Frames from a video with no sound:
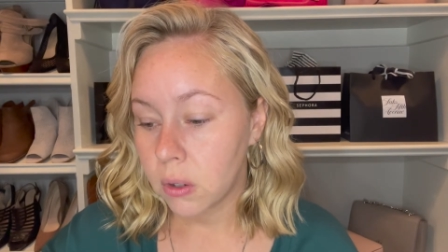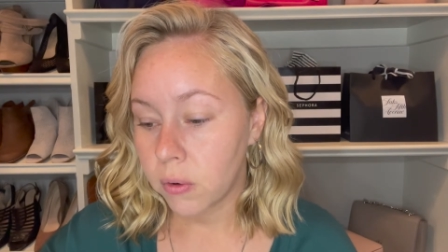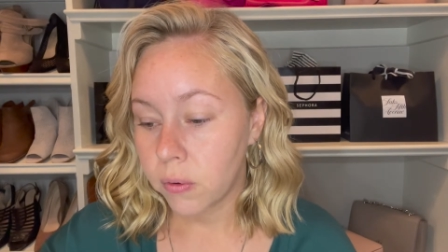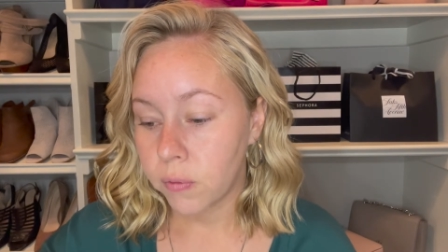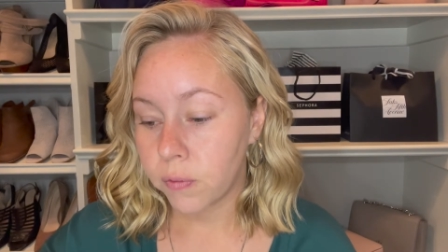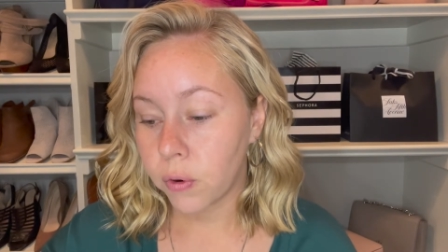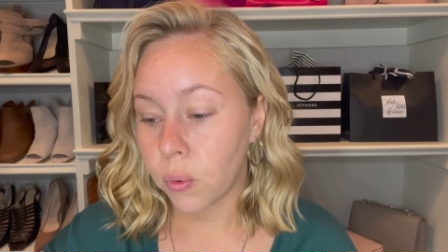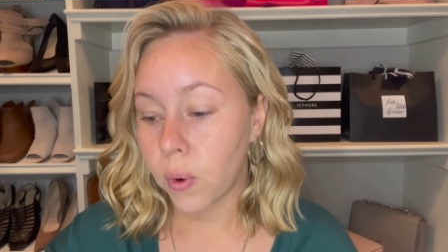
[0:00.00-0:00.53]

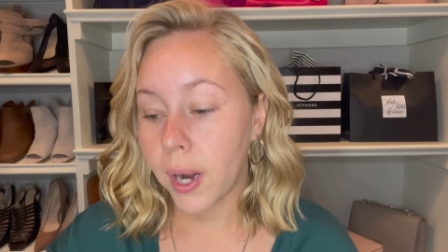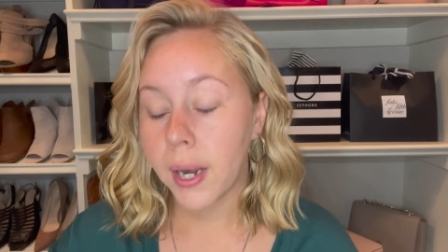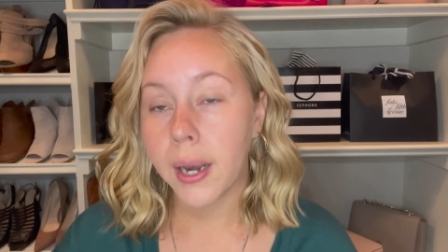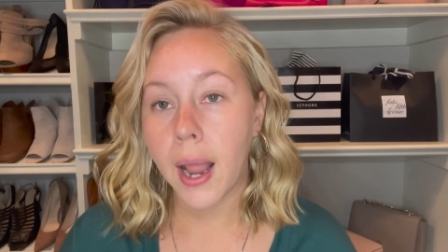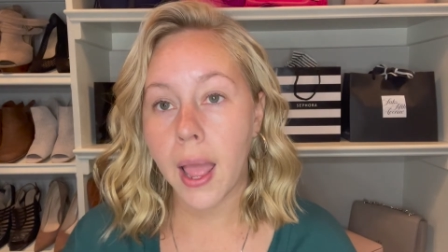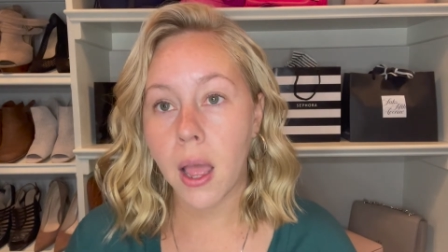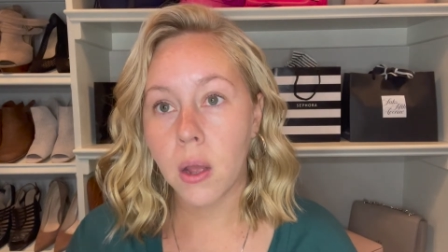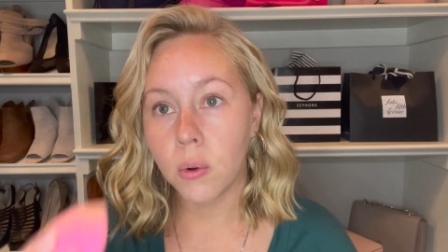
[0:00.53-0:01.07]
for right
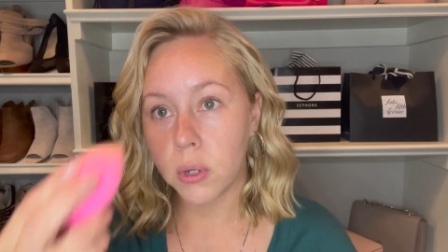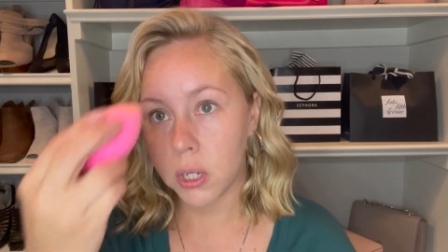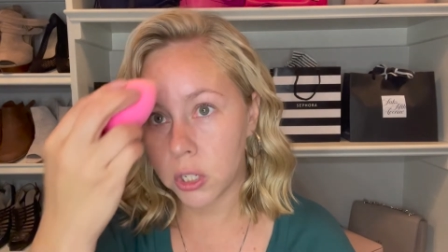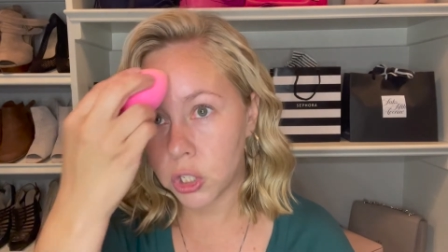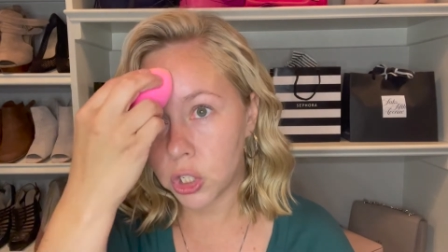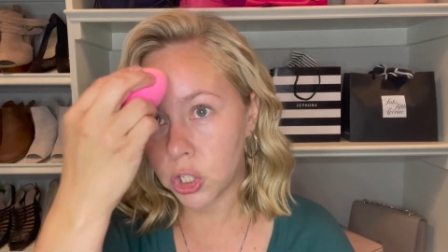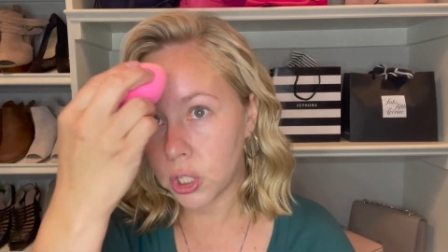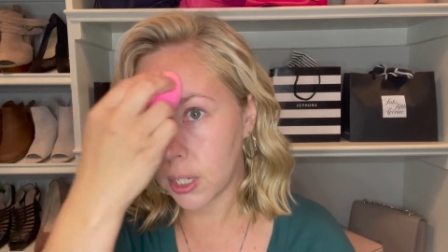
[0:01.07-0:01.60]
now,
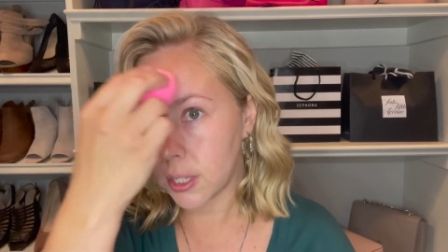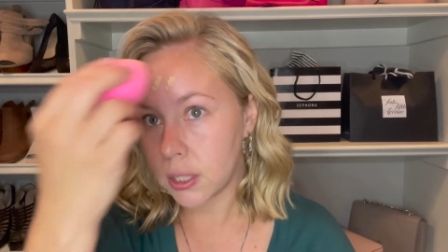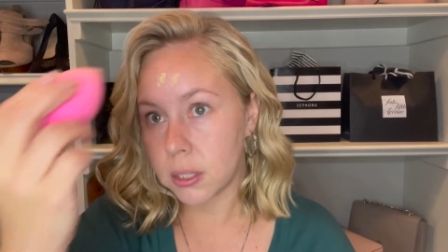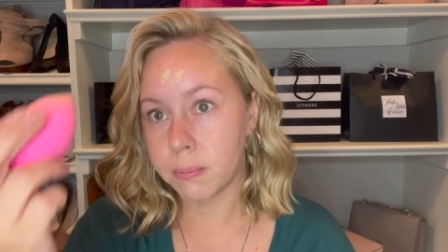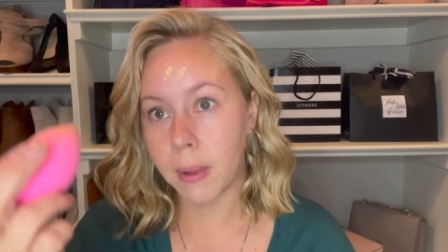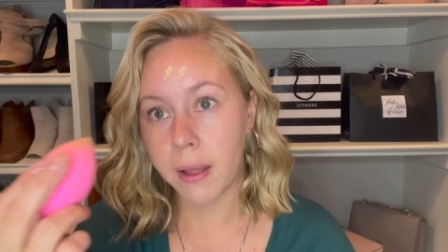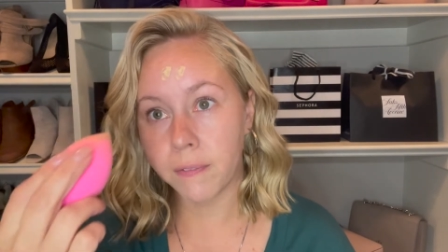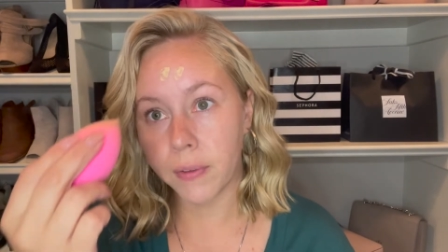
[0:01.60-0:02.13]
it's just
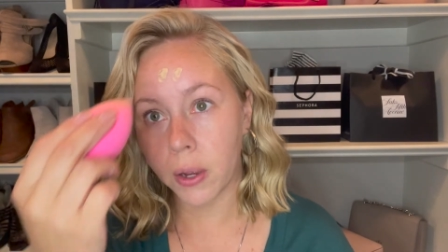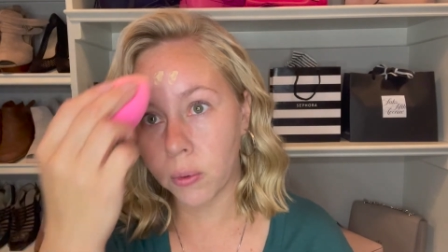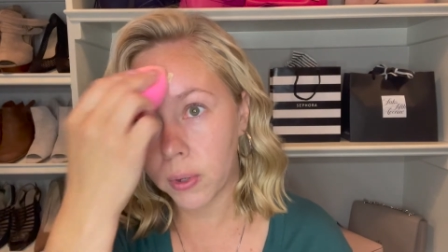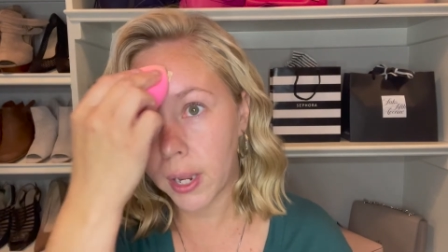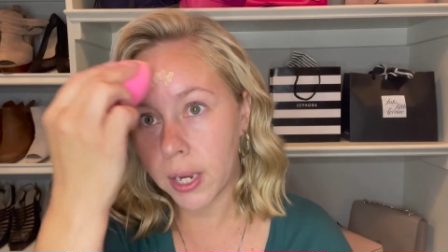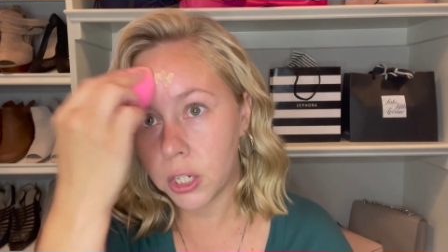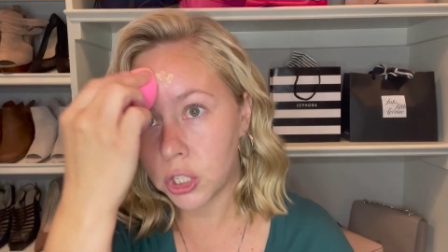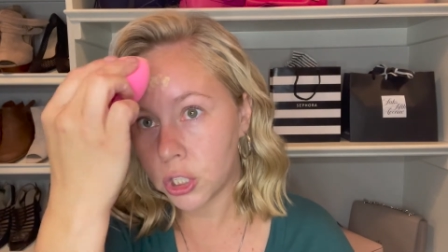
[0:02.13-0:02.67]
my
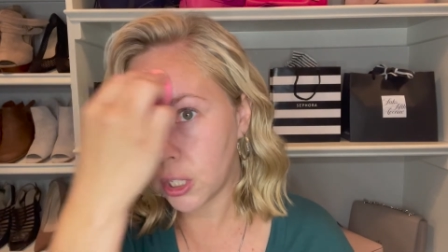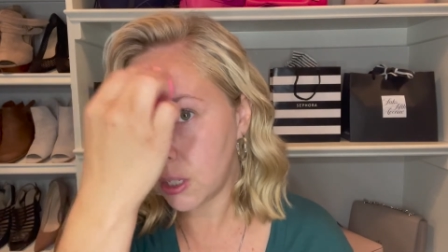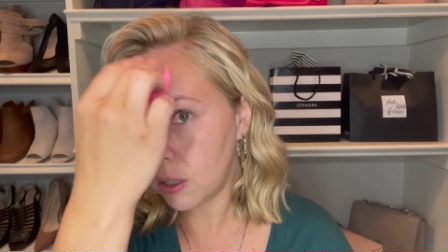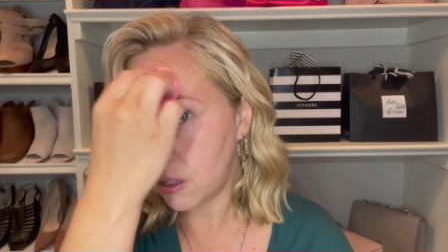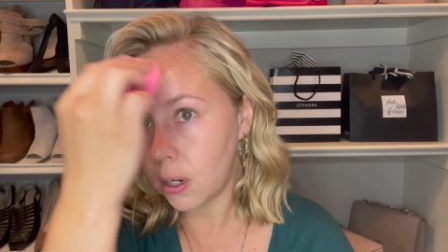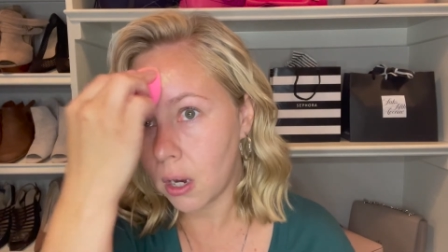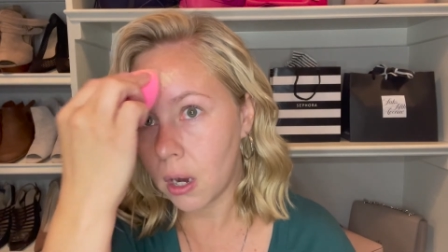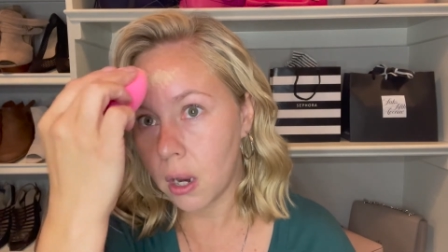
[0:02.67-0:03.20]
foundation.